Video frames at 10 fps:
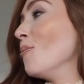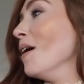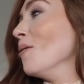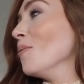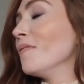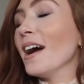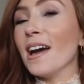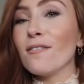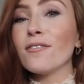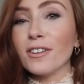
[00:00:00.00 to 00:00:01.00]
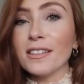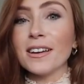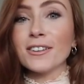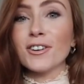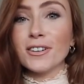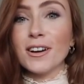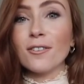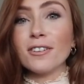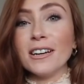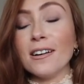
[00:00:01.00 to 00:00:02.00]
wow, everything turned
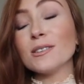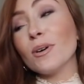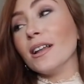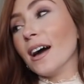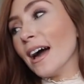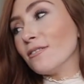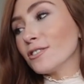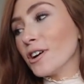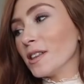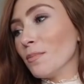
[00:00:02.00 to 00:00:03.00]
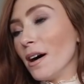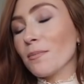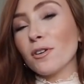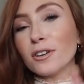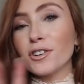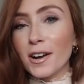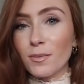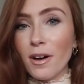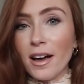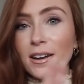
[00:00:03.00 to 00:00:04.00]
out really nice. Well, I haven't tried them on. I'm gonna try
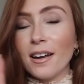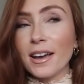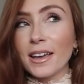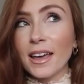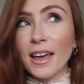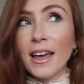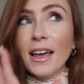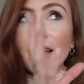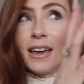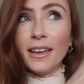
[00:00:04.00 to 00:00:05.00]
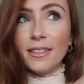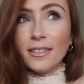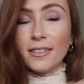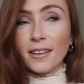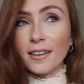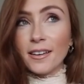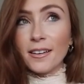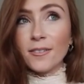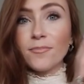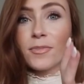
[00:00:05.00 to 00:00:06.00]
them on like in
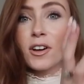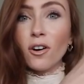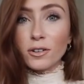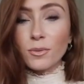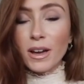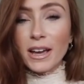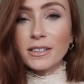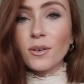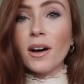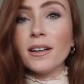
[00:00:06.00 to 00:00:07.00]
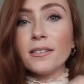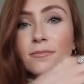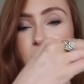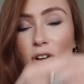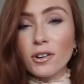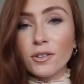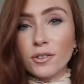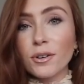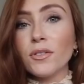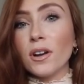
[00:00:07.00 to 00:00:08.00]
the cutaway, so I'll talk you
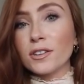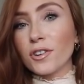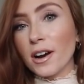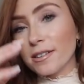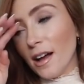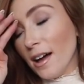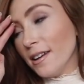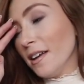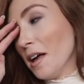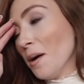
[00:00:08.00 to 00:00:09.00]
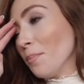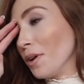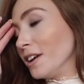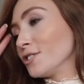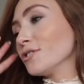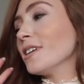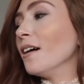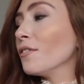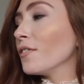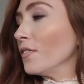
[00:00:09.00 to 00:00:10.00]
through it and I'll try it on. But I just
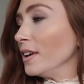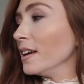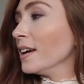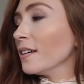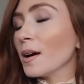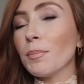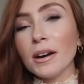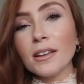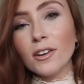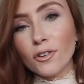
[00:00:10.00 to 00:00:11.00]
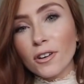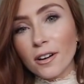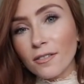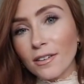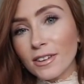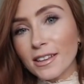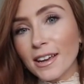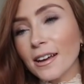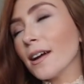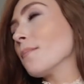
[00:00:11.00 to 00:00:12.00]
have a feeling, like by the look of
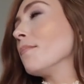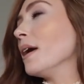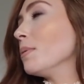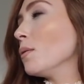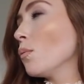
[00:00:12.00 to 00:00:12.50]
everything, like maybe